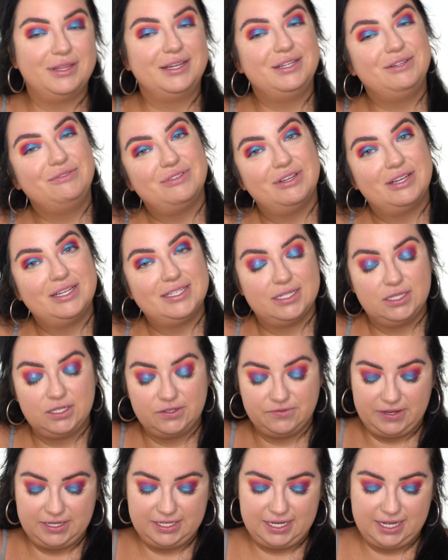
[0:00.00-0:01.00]
they do sell this at
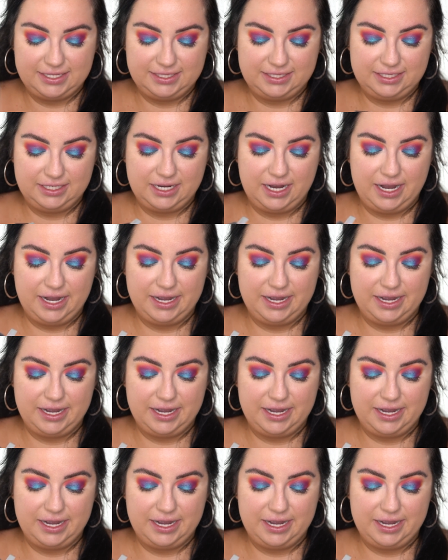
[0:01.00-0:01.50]
Lookfantastic.